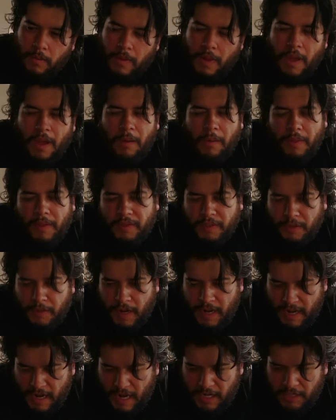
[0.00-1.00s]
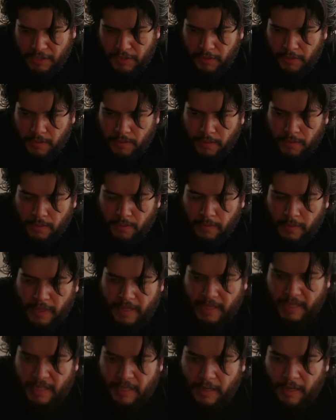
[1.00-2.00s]
No, well, there's a Grand National
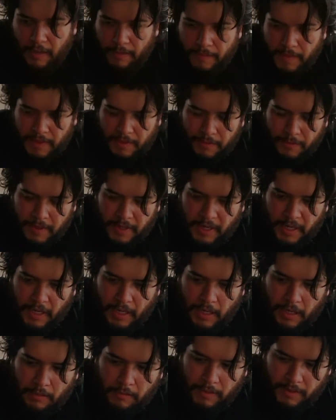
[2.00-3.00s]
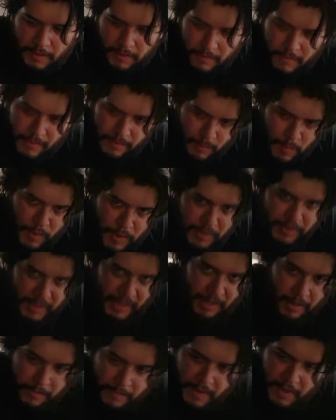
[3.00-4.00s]
that did a LV3, which this motor's a
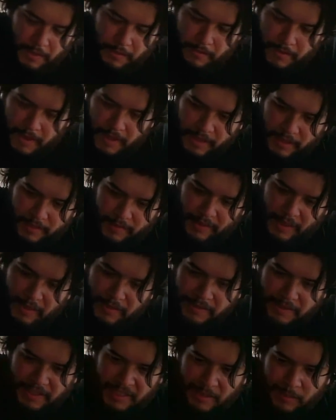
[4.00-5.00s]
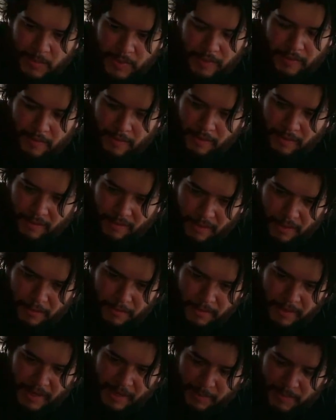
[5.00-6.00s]
LV3. It's a LT, but the
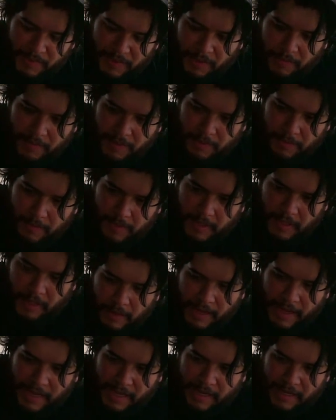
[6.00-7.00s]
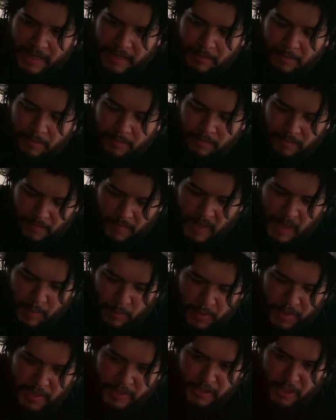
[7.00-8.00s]
code name is LV3. And they
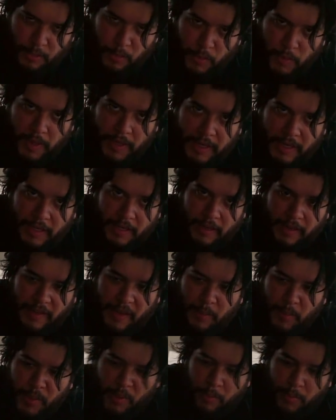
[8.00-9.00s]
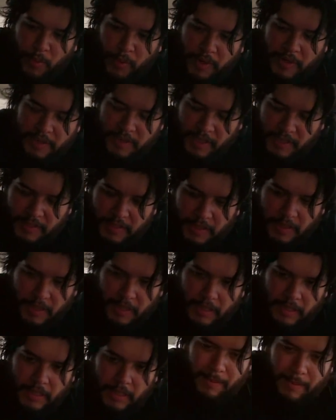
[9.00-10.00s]
put a turbo on it and they put port injection
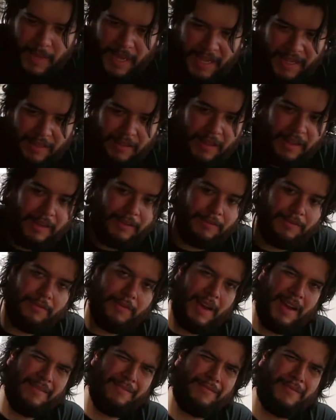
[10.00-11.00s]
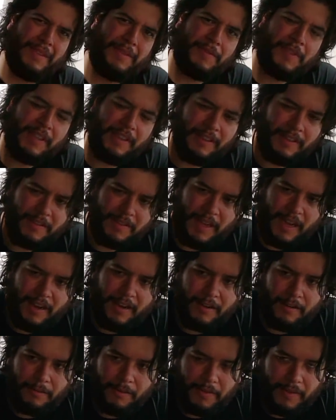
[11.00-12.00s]
on it, made like 550 to the
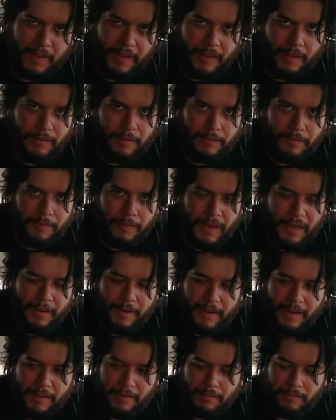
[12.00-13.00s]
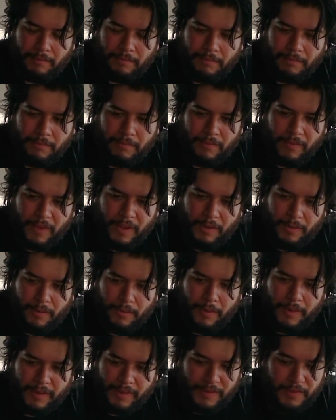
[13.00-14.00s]
tire with like very
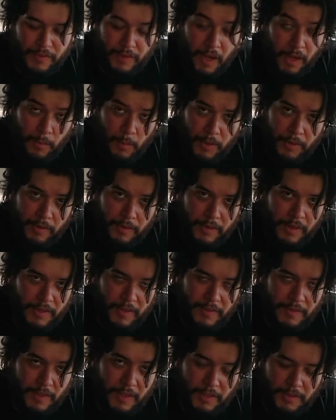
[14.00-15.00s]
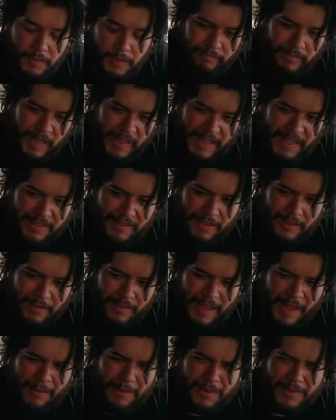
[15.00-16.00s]
little. It's a stock motor, nothing's done to it. And
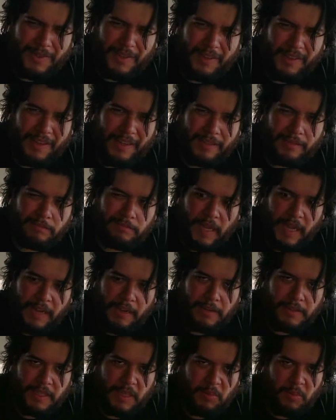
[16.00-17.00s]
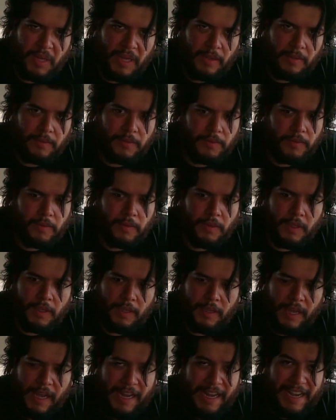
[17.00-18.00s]
that was on like 8 or 10 pounds.
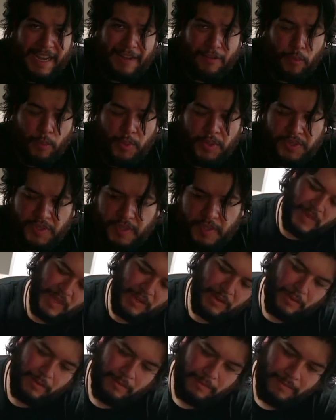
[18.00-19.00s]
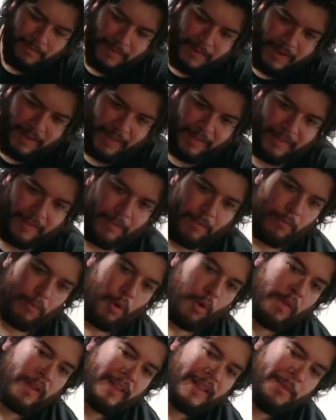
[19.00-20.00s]
And he didn't even push it. You know,
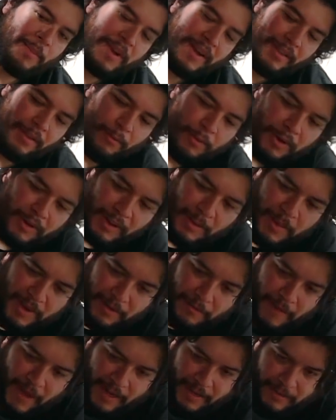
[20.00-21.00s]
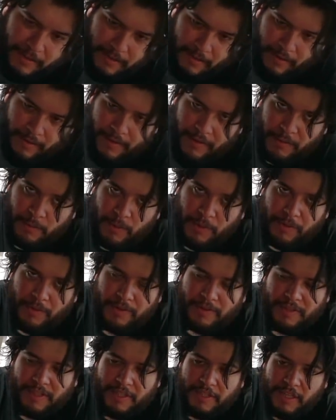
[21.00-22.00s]
the real limiting factor on this motor
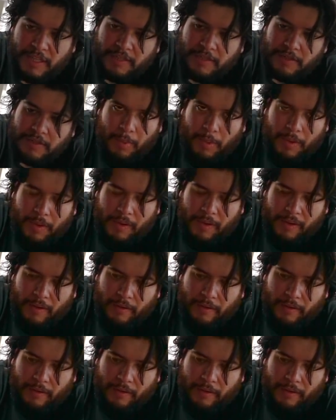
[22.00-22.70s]
is the injectors. But